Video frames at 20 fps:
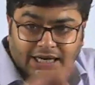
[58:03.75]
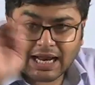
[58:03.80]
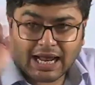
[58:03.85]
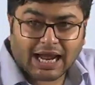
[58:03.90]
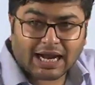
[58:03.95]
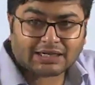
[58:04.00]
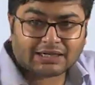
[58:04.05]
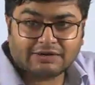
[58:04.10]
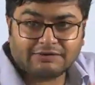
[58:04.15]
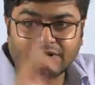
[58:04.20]

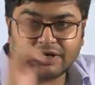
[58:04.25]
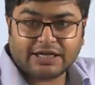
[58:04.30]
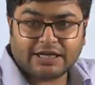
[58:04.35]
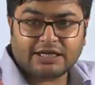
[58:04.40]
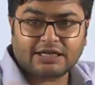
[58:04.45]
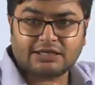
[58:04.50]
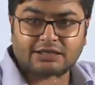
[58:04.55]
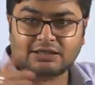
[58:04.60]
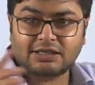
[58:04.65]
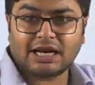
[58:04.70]
activity
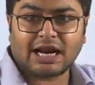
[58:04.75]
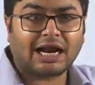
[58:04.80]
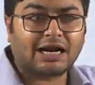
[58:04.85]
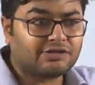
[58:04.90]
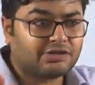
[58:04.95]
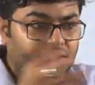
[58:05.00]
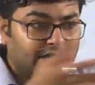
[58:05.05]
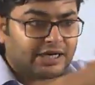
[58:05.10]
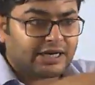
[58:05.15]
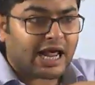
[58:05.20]
is
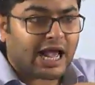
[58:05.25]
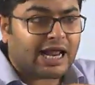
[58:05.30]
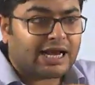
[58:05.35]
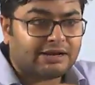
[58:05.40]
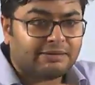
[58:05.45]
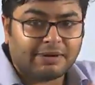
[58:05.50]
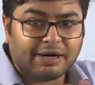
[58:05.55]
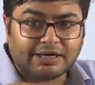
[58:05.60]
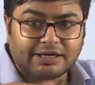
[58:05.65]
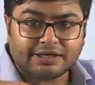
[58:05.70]
largely in
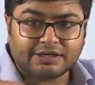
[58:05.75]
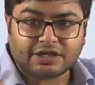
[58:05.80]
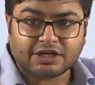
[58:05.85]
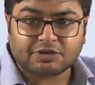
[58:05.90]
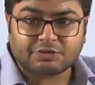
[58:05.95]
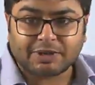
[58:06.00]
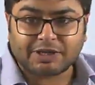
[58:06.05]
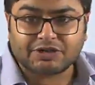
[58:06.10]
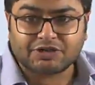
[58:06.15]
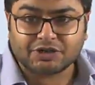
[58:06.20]
animated
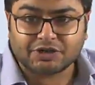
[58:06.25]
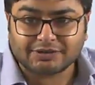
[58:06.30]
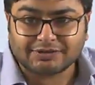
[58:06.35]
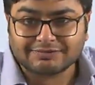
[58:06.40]
suspension.